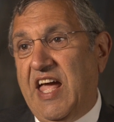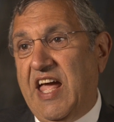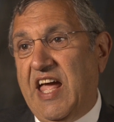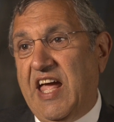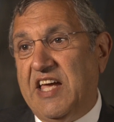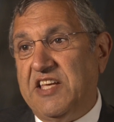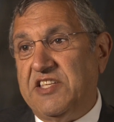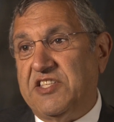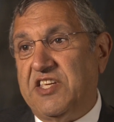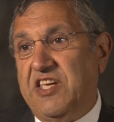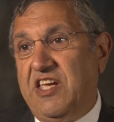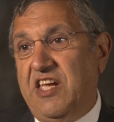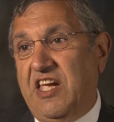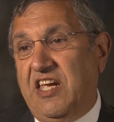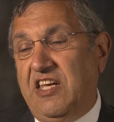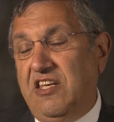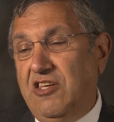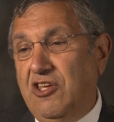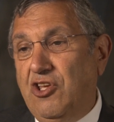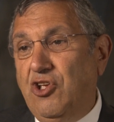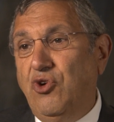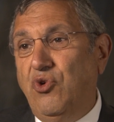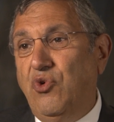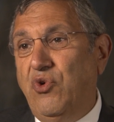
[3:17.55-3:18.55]
as a
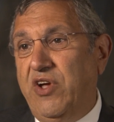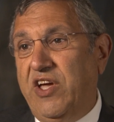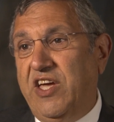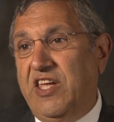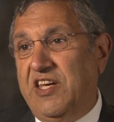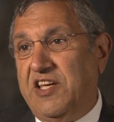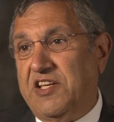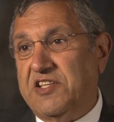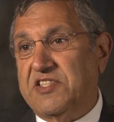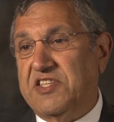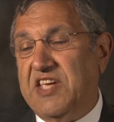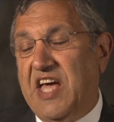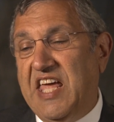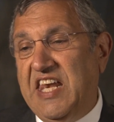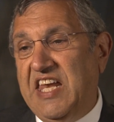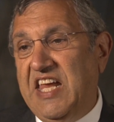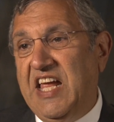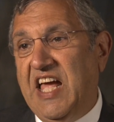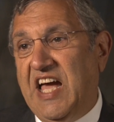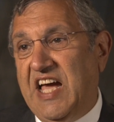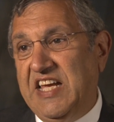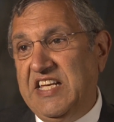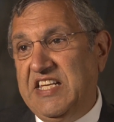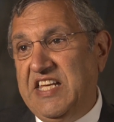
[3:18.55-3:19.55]
new and
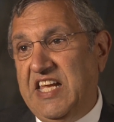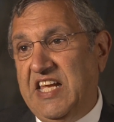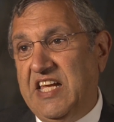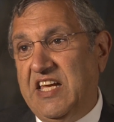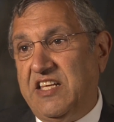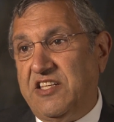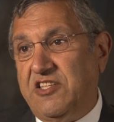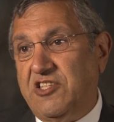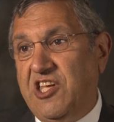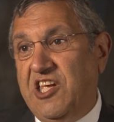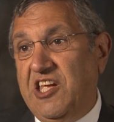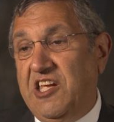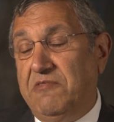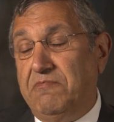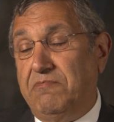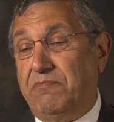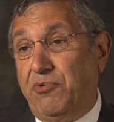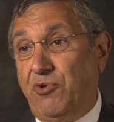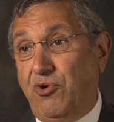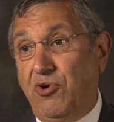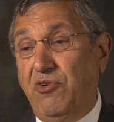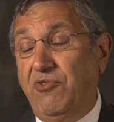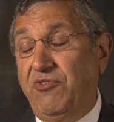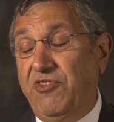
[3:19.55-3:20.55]
exciting idea to
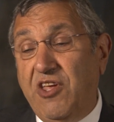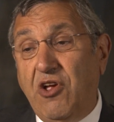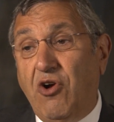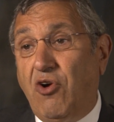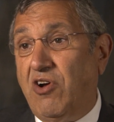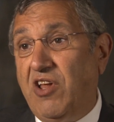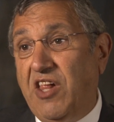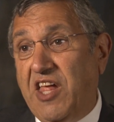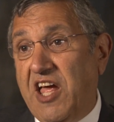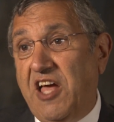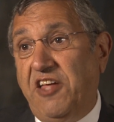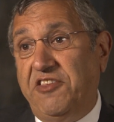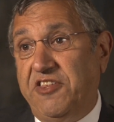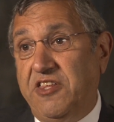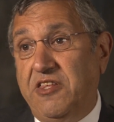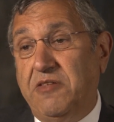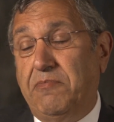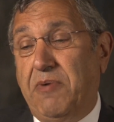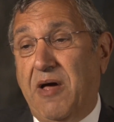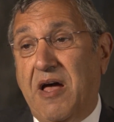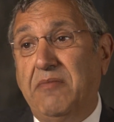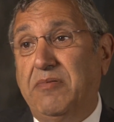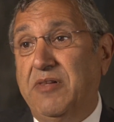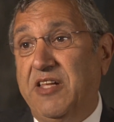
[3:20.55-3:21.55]
improve the oral health of the
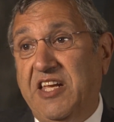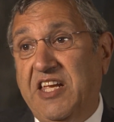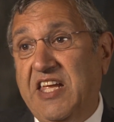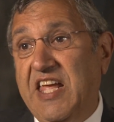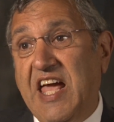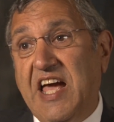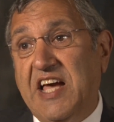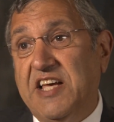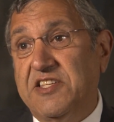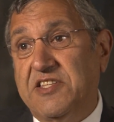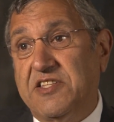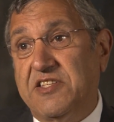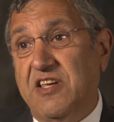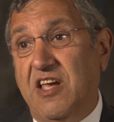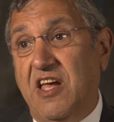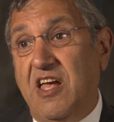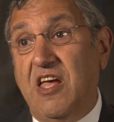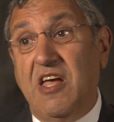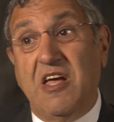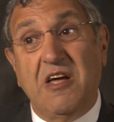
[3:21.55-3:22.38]
public, yes,